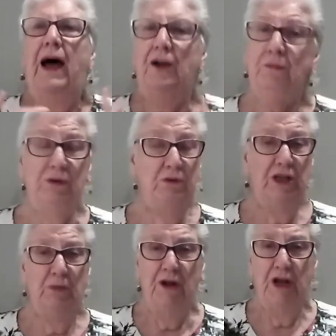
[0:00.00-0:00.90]
how do we
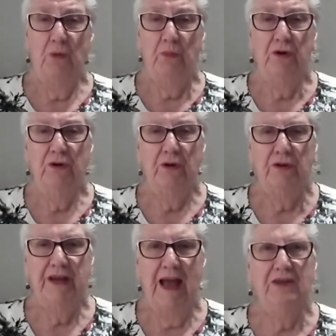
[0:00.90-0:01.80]
really want our
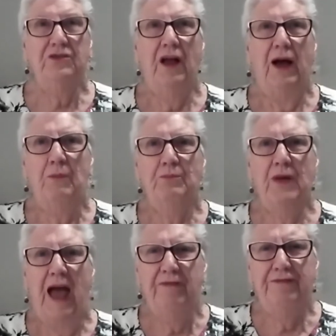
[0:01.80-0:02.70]
world? And
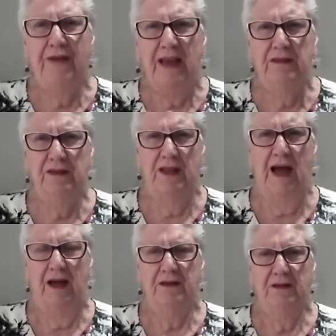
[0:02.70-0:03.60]
have faith in
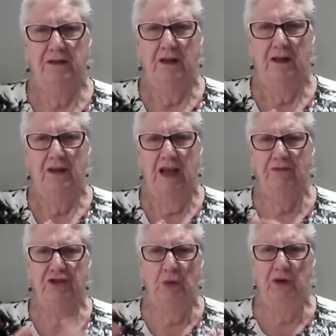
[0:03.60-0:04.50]
that.
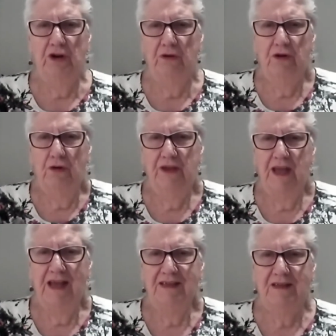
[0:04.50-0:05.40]
Even though we don't know
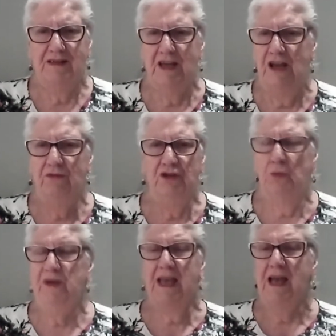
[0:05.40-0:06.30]
the answers, even
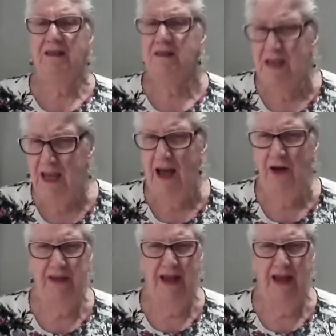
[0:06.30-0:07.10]
though we can't see how